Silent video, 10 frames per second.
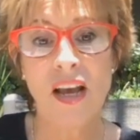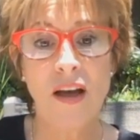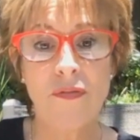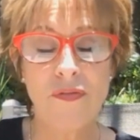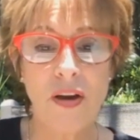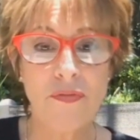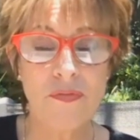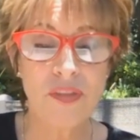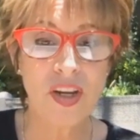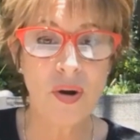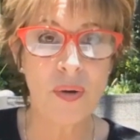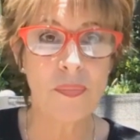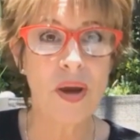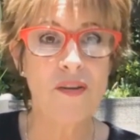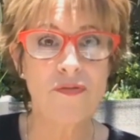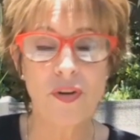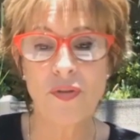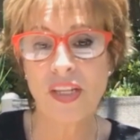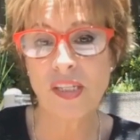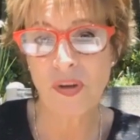a, a you know a, a
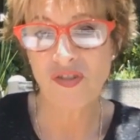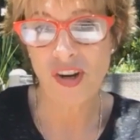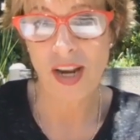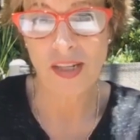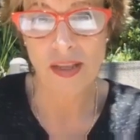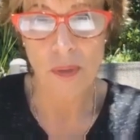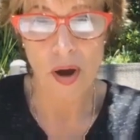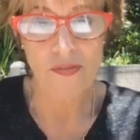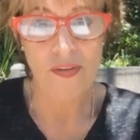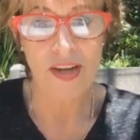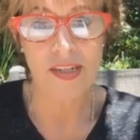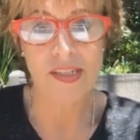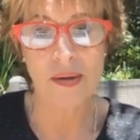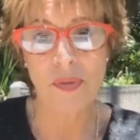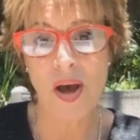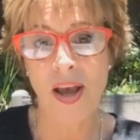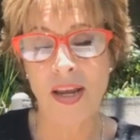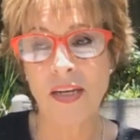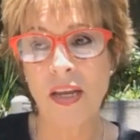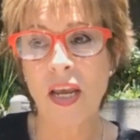food that's been genetically modified in some
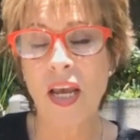kind,